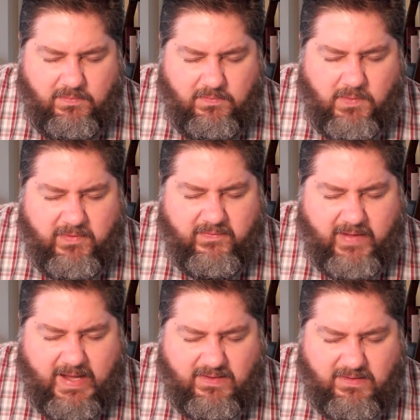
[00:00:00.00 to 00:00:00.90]
what we've
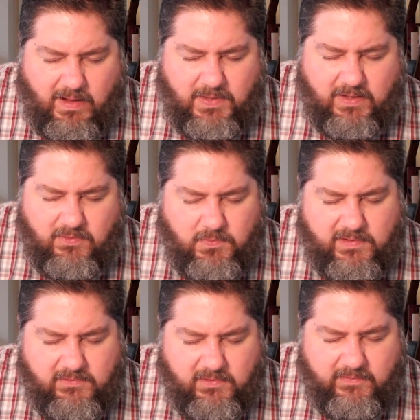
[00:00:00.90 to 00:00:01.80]
asked, not because we
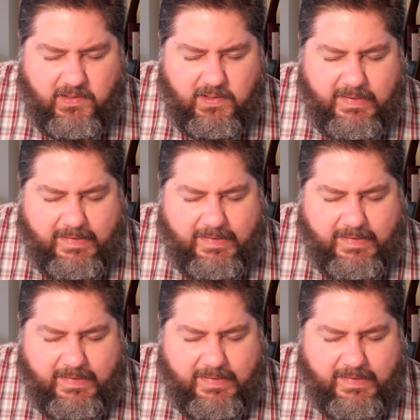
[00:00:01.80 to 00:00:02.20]
deserve it,